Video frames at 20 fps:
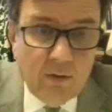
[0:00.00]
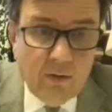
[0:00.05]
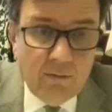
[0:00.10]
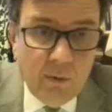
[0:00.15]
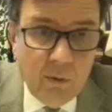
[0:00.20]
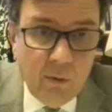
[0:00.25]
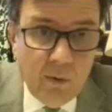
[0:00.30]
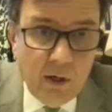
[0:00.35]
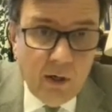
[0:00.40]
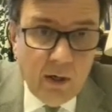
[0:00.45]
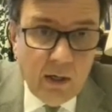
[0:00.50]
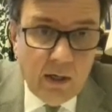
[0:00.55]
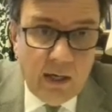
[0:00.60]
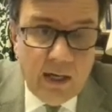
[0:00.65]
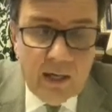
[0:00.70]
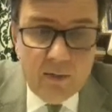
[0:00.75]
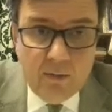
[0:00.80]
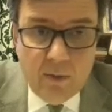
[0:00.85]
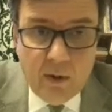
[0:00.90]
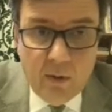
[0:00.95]
for oil and
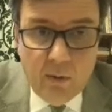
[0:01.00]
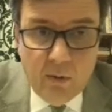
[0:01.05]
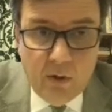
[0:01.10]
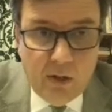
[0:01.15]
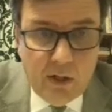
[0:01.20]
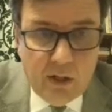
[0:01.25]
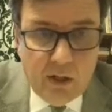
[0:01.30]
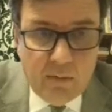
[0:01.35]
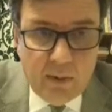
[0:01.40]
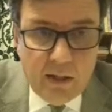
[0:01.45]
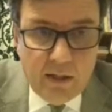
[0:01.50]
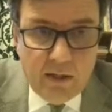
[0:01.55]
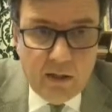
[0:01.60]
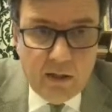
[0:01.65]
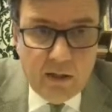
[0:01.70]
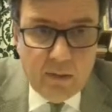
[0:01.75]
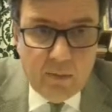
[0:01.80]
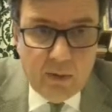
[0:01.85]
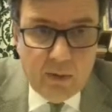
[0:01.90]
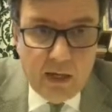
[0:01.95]
gas, but I wouldn't expect
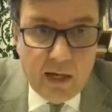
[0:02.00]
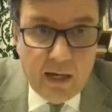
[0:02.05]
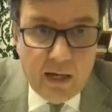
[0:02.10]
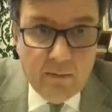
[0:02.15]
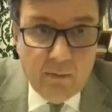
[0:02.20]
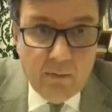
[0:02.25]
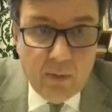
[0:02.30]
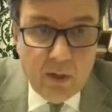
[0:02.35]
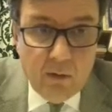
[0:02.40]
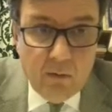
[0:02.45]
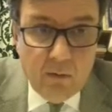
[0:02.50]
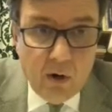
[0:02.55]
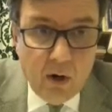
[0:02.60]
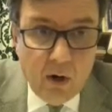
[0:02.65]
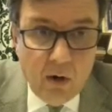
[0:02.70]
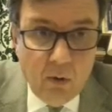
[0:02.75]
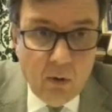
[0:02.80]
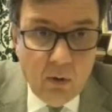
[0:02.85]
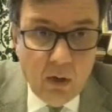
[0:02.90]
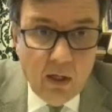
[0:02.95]
it to be a big
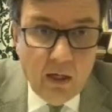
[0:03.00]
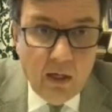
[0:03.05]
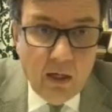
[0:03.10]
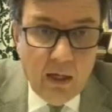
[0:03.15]
role,